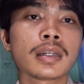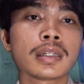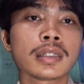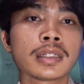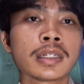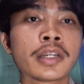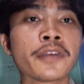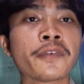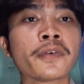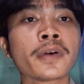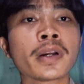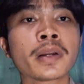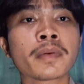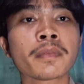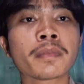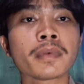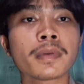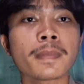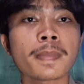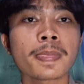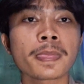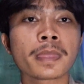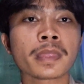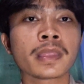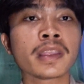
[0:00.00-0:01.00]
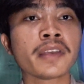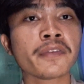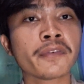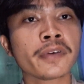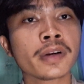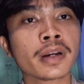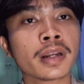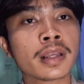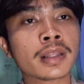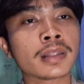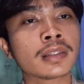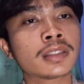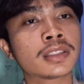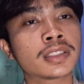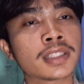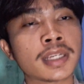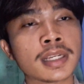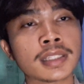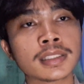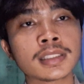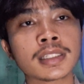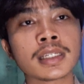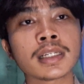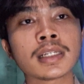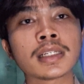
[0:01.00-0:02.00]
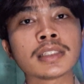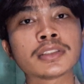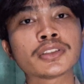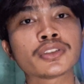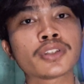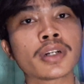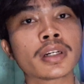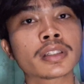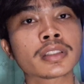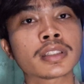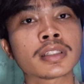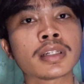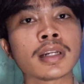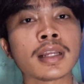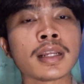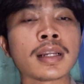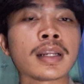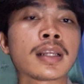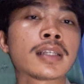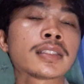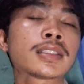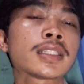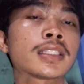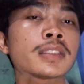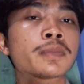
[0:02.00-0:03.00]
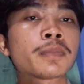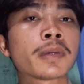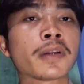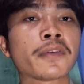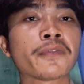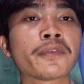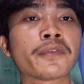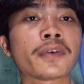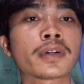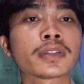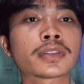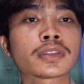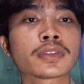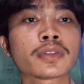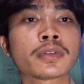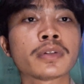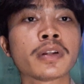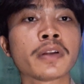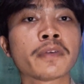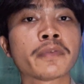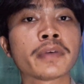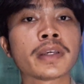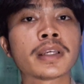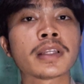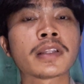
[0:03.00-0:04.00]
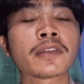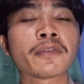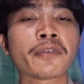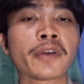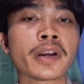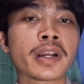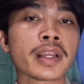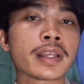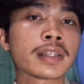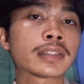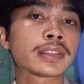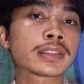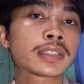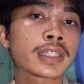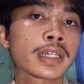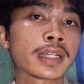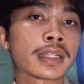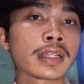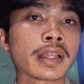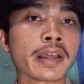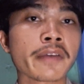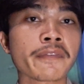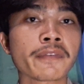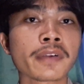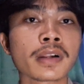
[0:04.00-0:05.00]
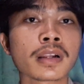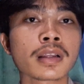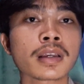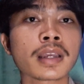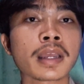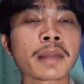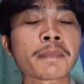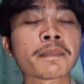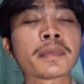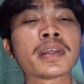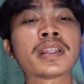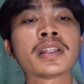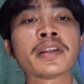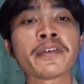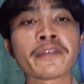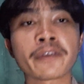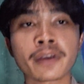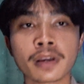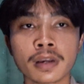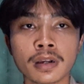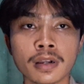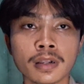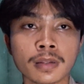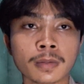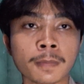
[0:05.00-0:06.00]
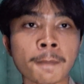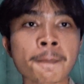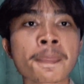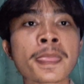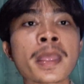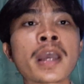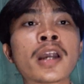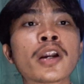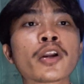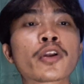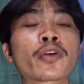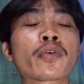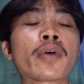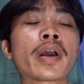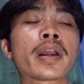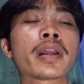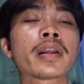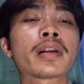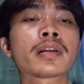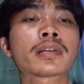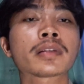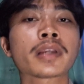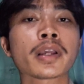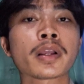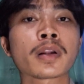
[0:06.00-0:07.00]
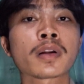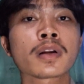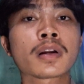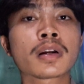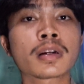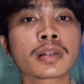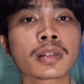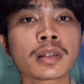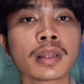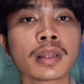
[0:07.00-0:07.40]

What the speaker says: Differentiating instruction and assessment for students with varying skill level can be difficult, requiring tailored